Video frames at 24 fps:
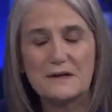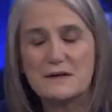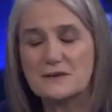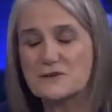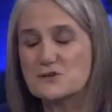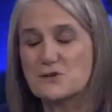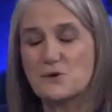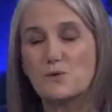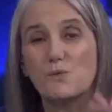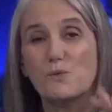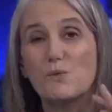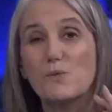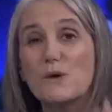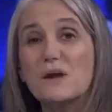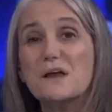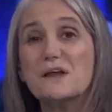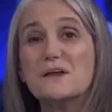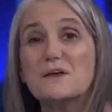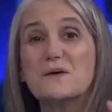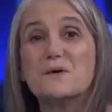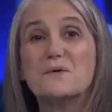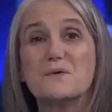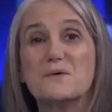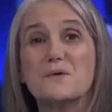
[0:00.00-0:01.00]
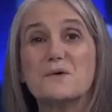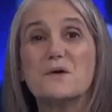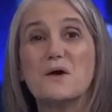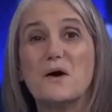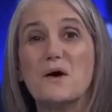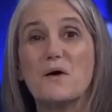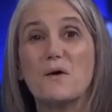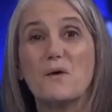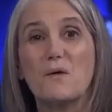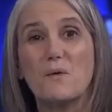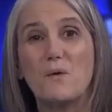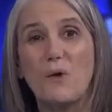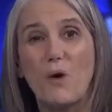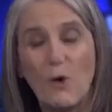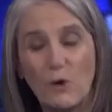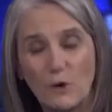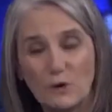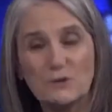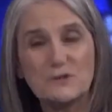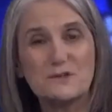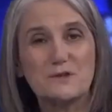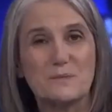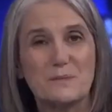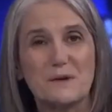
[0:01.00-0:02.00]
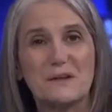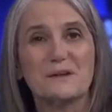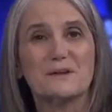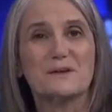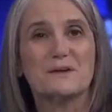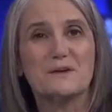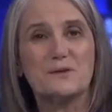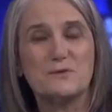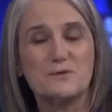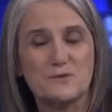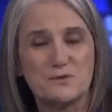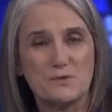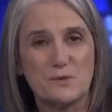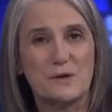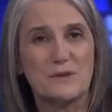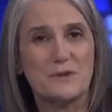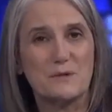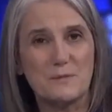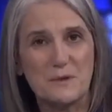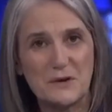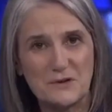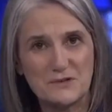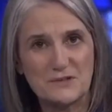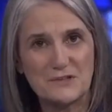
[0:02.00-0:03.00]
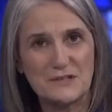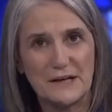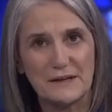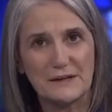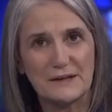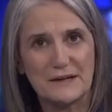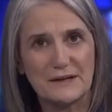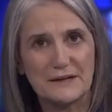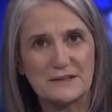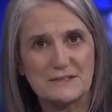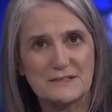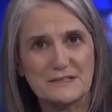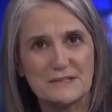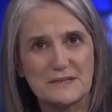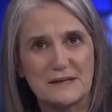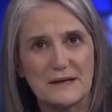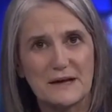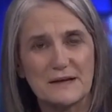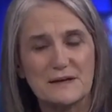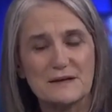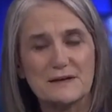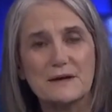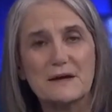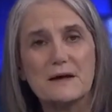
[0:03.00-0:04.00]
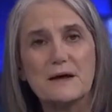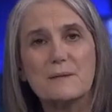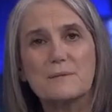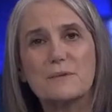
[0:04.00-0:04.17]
So we don't know ultimately who's won the most delegates tonight.